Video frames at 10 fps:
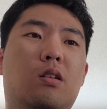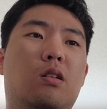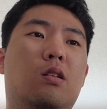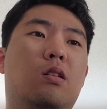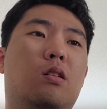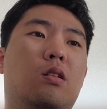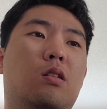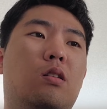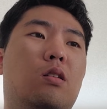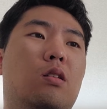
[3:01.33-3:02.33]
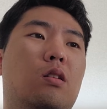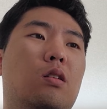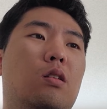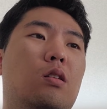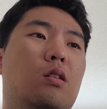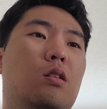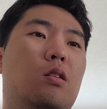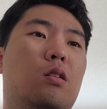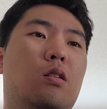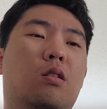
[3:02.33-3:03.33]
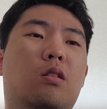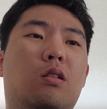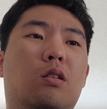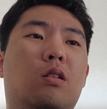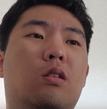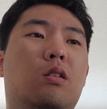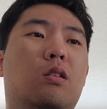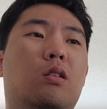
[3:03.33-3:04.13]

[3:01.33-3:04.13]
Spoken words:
[no speech]